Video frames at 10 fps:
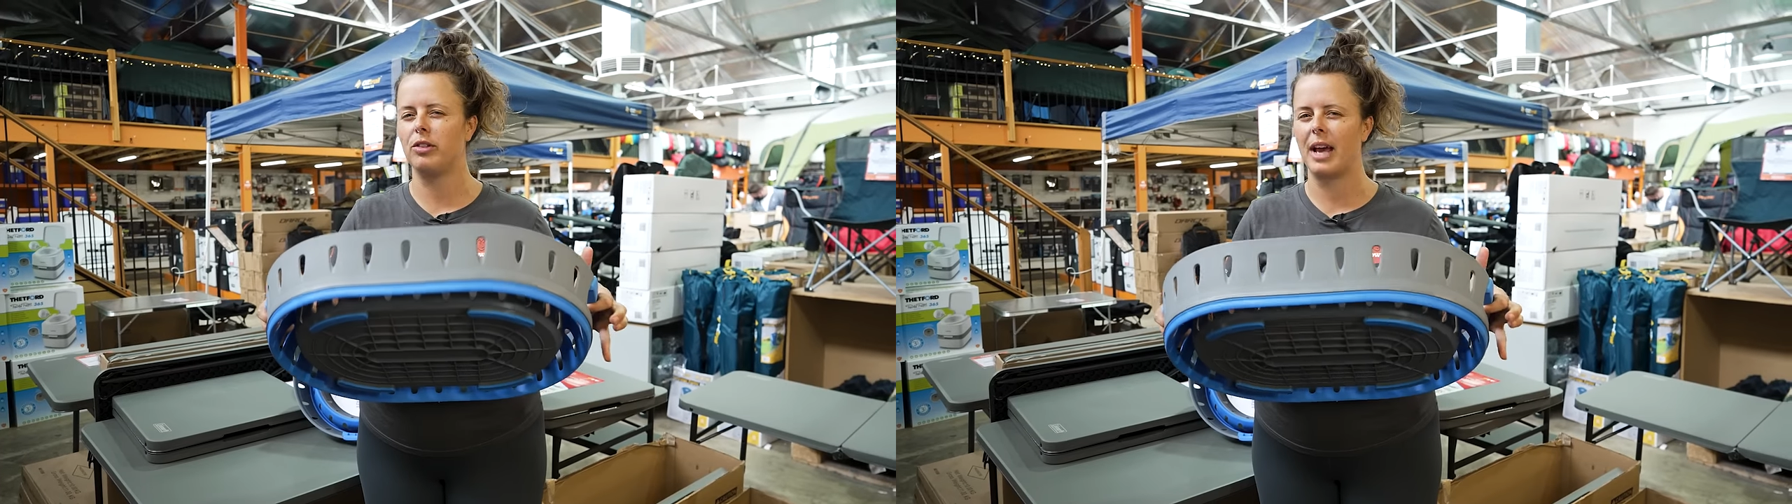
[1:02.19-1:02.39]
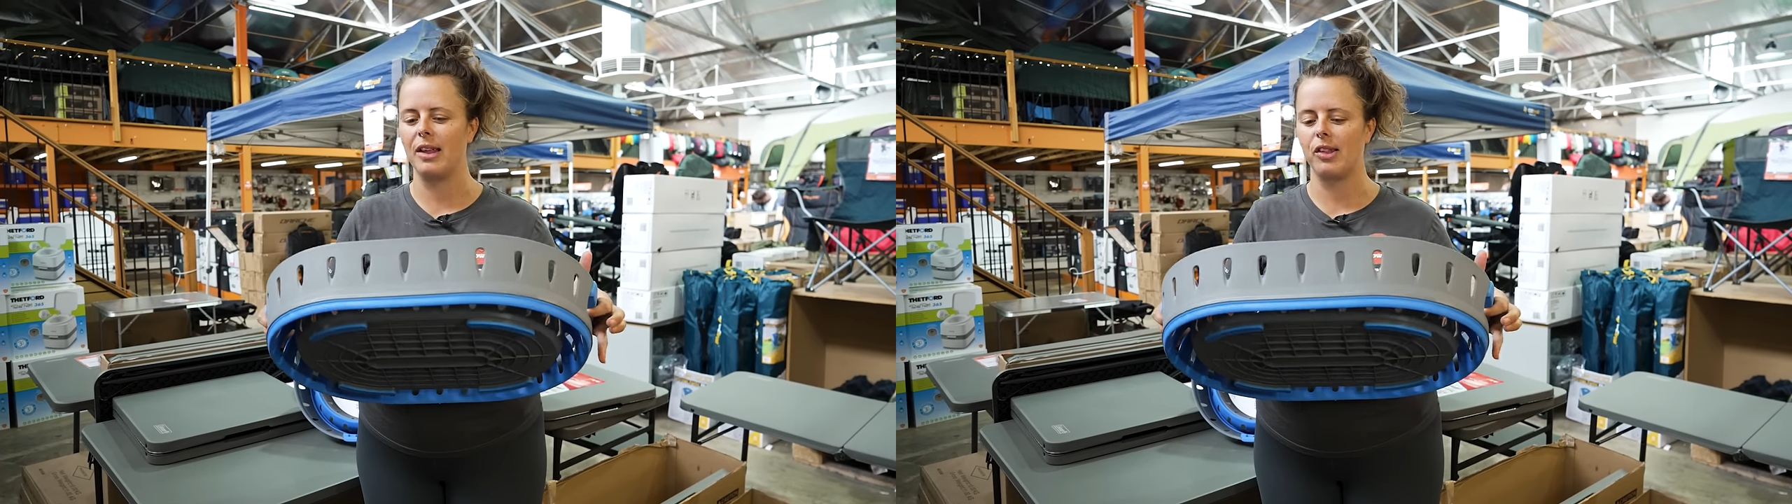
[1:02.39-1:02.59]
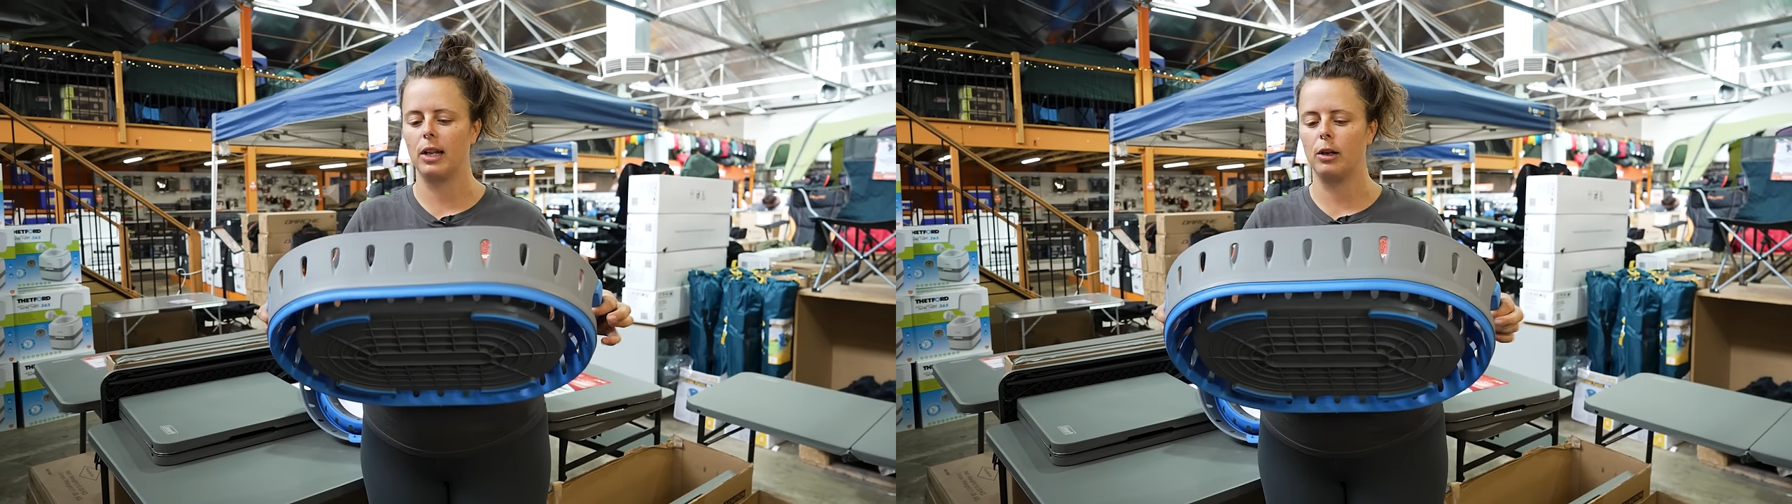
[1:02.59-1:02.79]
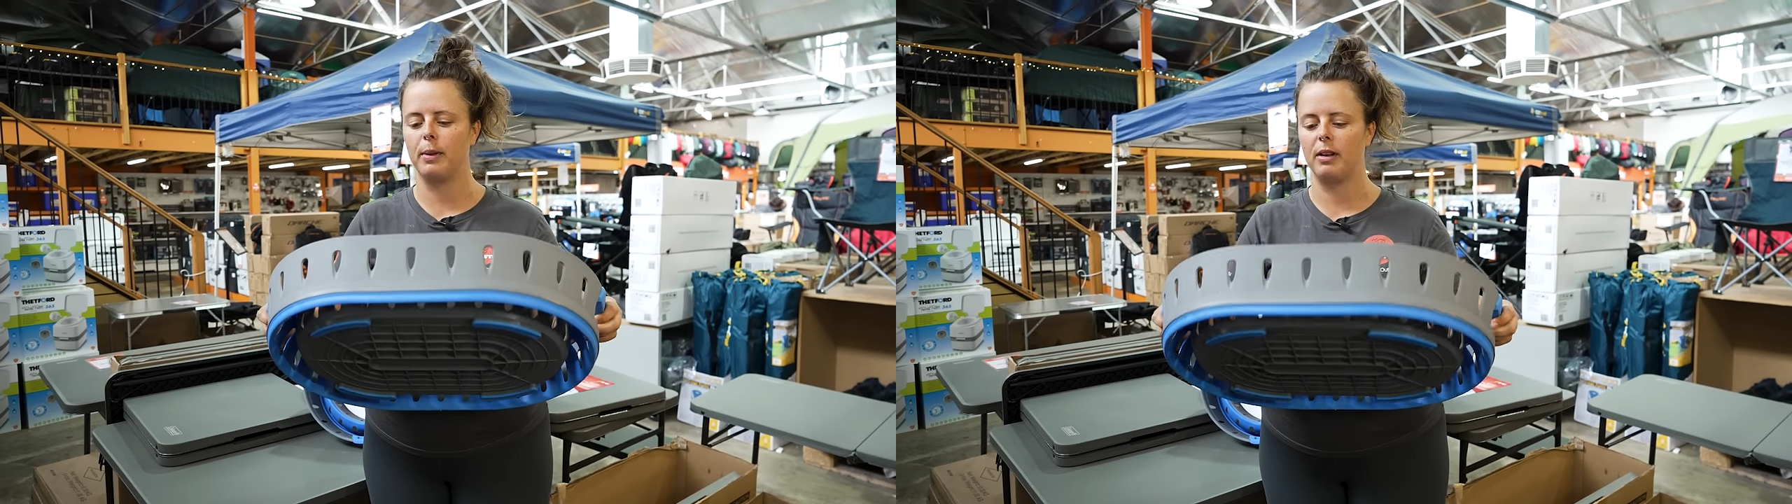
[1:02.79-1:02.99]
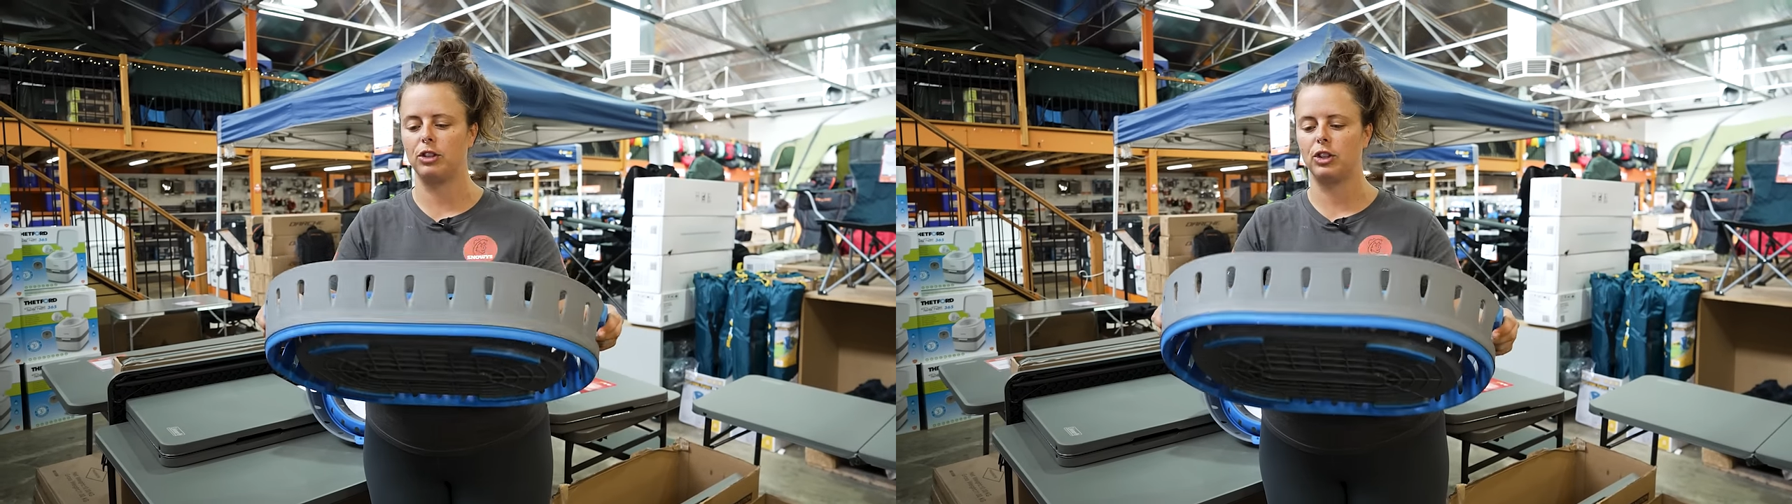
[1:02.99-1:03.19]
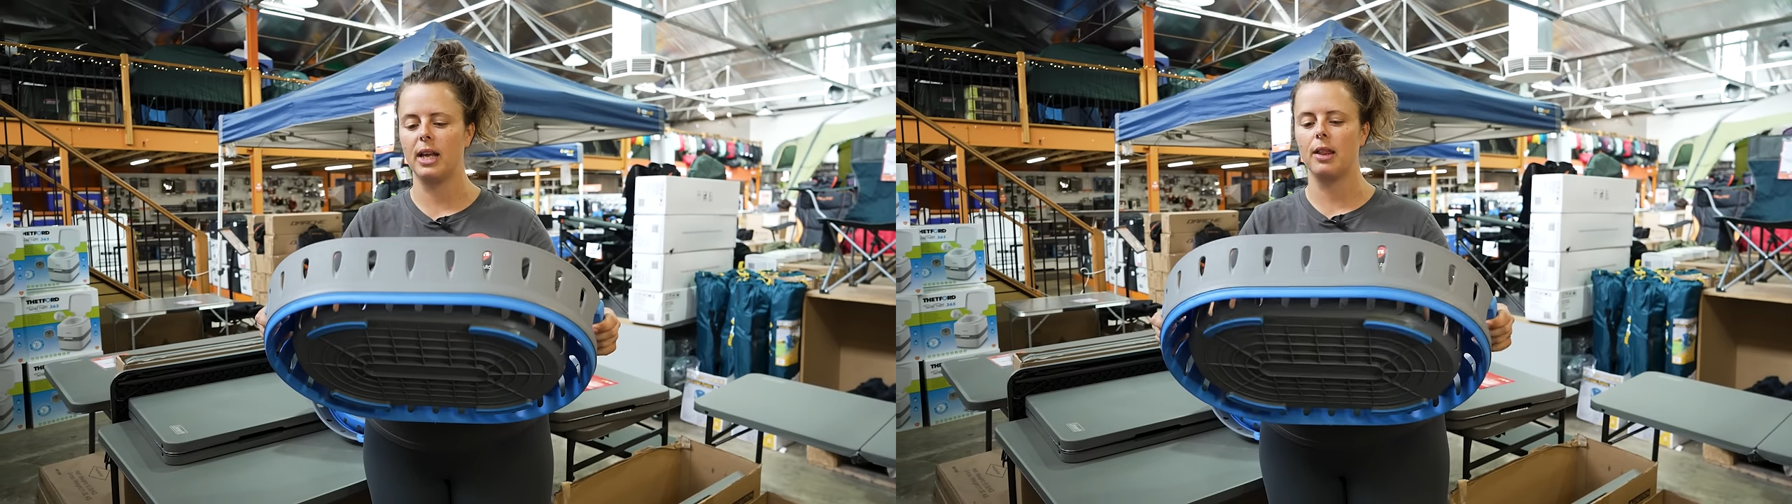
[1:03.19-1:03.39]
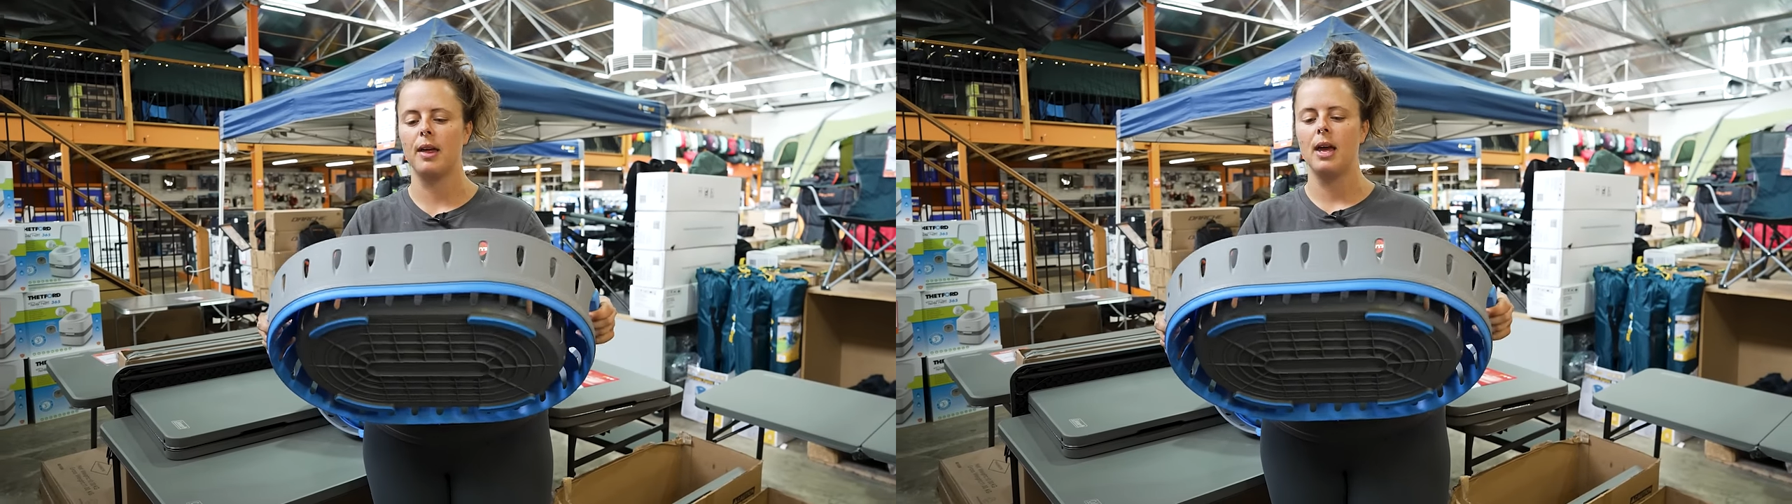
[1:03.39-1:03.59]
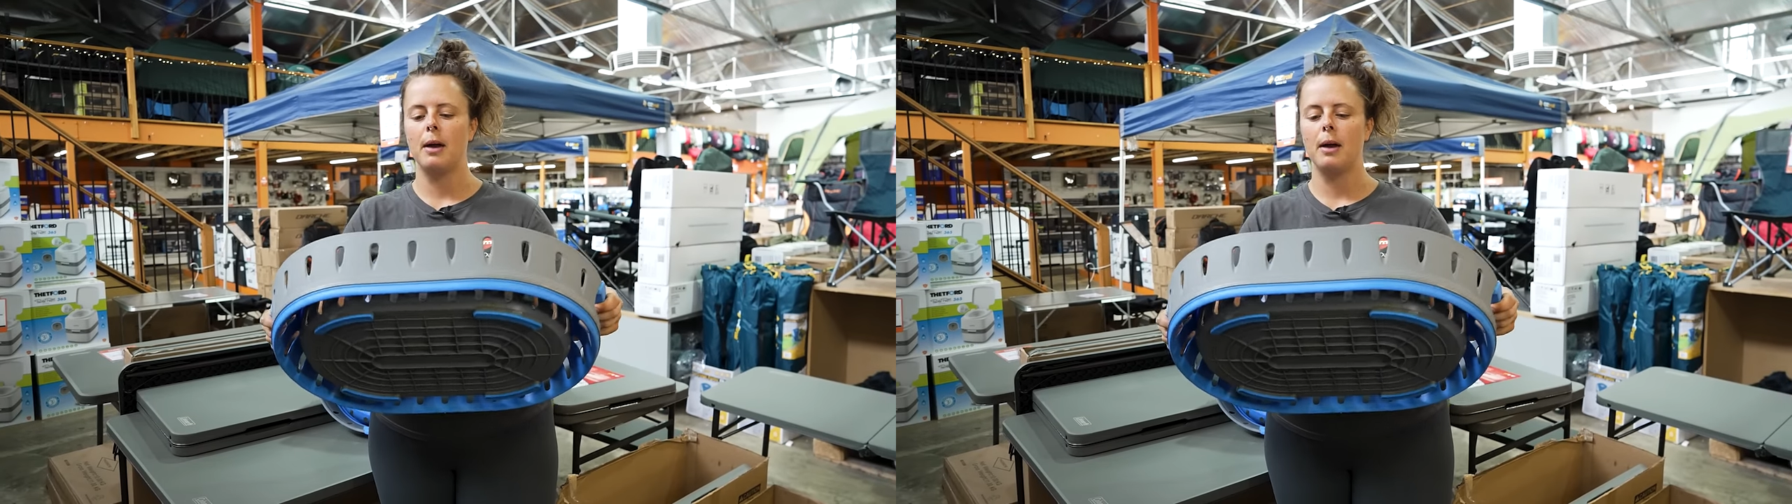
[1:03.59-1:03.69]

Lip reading: takes a little bit of strength,